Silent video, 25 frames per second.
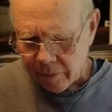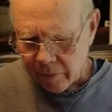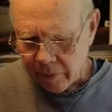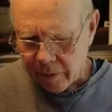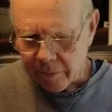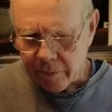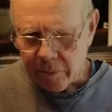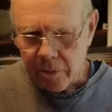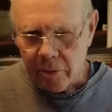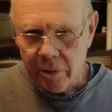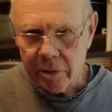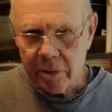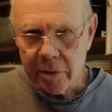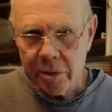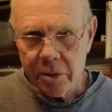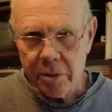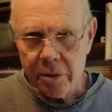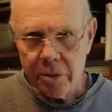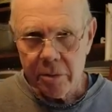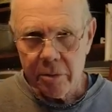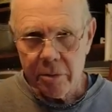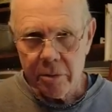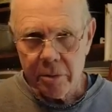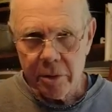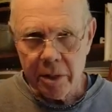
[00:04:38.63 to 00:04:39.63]
I'm going
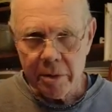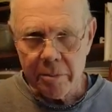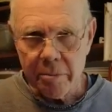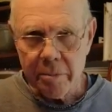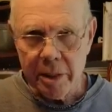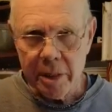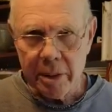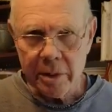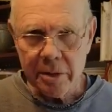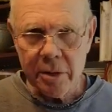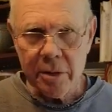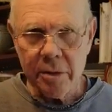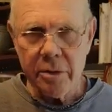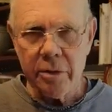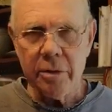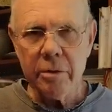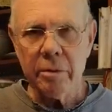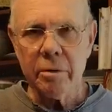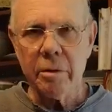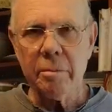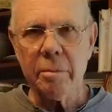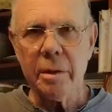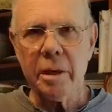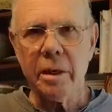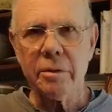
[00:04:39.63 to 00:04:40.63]
to get back to
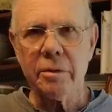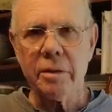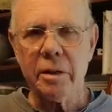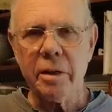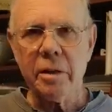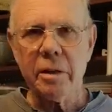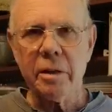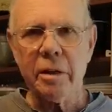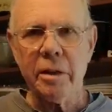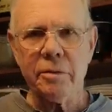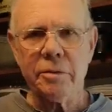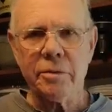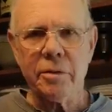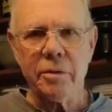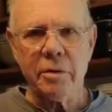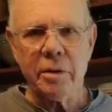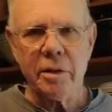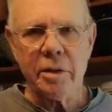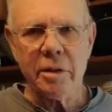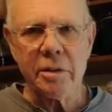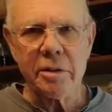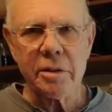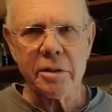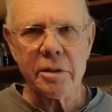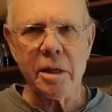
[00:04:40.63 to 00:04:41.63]
you about that after I
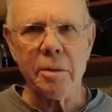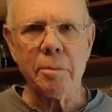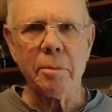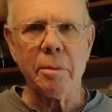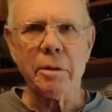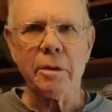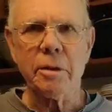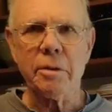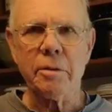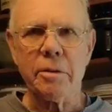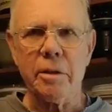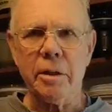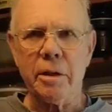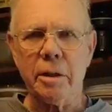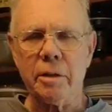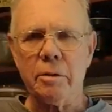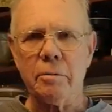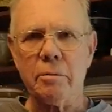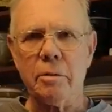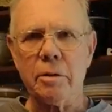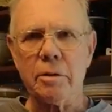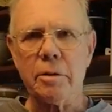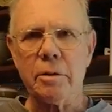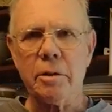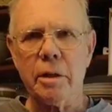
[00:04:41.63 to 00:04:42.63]
assemble the thing, and
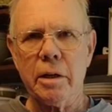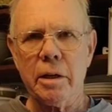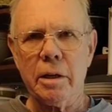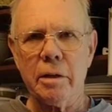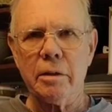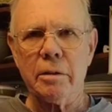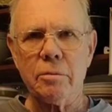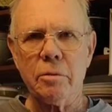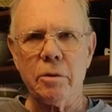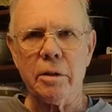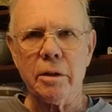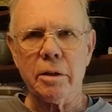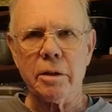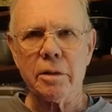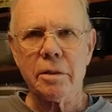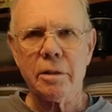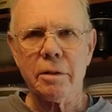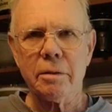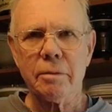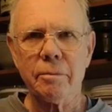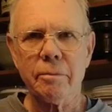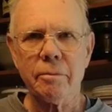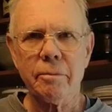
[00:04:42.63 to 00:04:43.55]
we'll see how it works.